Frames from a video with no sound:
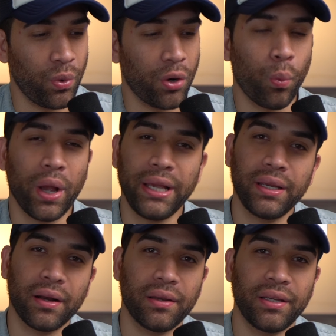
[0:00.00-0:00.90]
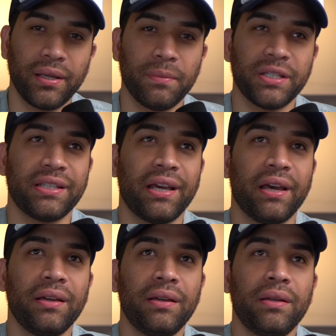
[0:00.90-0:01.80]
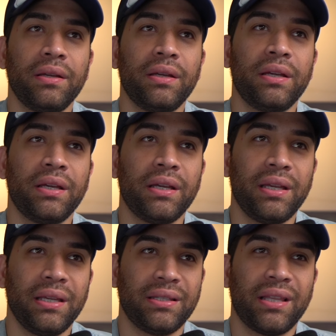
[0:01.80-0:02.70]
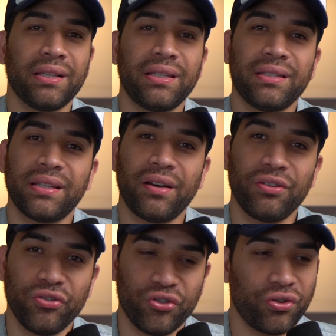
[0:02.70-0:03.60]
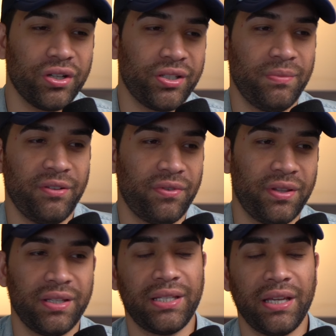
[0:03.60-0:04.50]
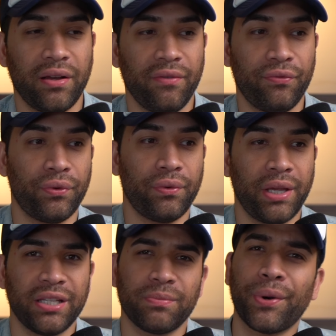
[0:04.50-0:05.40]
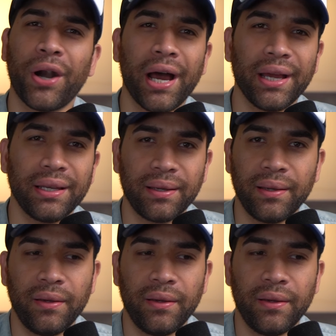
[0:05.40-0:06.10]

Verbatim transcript: we're waiting on him is that he doesn't tell you trust me for the sake of his pride